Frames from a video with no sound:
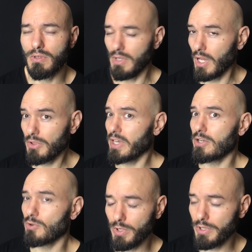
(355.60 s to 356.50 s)
Not like
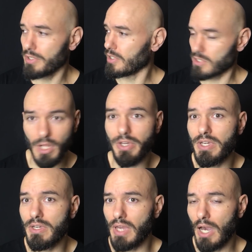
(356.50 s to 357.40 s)
a gorilla does, not
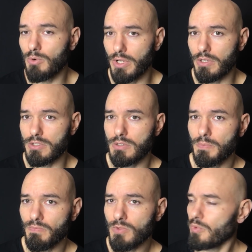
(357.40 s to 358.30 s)
like a cow does.
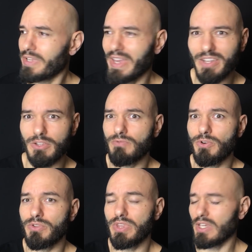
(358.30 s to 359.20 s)
We can't
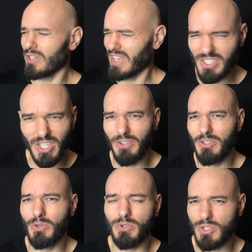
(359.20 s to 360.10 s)
convert the, that
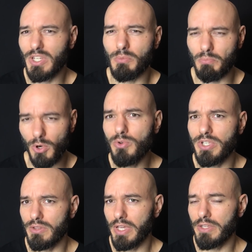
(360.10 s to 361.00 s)
cellulose into
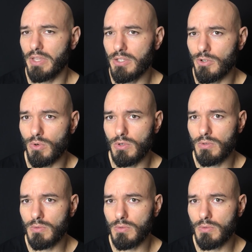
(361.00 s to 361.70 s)
protein like they do.